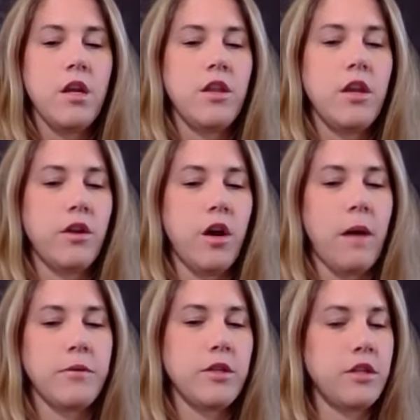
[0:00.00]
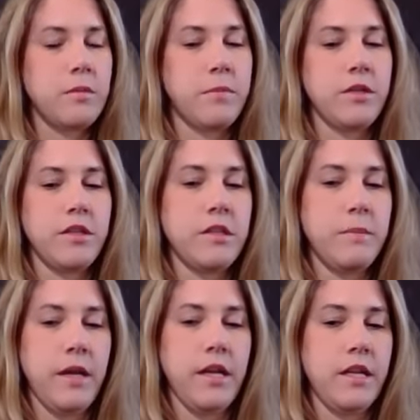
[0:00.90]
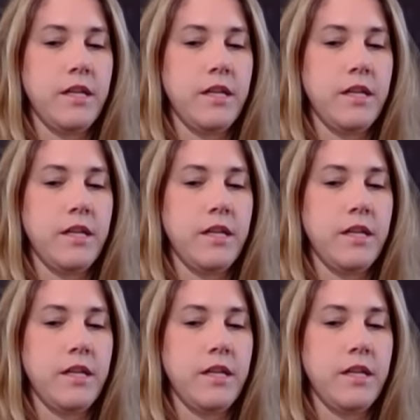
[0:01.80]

The other option is to participate in